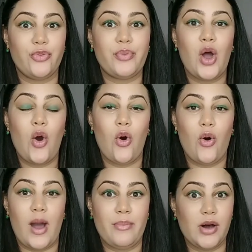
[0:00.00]
or
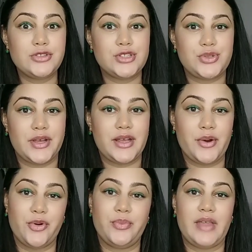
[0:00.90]
about to join a group
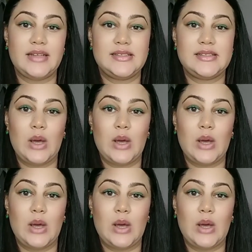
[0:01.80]
that sounds